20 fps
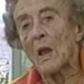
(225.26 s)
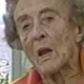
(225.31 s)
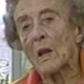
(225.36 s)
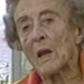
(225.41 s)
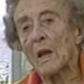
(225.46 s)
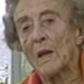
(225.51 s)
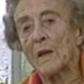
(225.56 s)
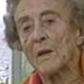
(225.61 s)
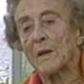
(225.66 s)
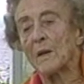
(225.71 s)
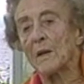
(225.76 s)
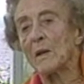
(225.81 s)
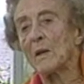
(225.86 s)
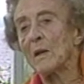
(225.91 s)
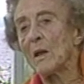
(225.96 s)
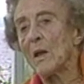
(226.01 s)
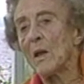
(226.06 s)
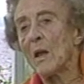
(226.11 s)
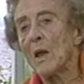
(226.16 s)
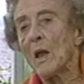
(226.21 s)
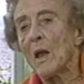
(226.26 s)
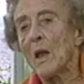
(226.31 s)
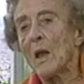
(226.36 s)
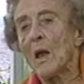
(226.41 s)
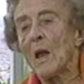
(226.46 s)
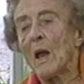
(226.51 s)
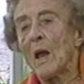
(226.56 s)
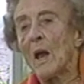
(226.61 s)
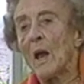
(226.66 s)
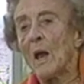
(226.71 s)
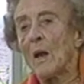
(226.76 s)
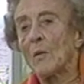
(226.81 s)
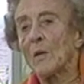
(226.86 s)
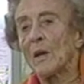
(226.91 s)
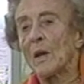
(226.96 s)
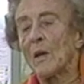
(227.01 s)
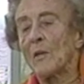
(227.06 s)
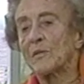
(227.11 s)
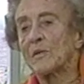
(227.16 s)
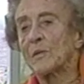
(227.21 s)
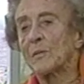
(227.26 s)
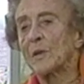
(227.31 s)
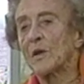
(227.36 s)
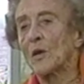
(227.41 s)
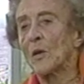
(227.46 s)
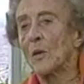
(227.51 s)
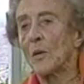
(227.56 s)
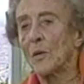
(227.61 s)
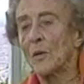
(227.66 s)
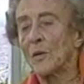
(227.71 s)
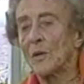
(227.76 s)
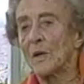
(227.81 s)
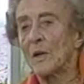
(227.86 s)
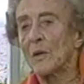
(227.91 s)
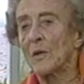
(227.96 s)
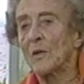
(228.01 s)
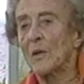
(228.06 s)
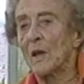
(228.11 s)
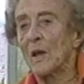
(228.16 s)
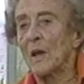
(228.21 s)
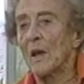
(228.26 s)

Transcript: Later, when I was a bit older,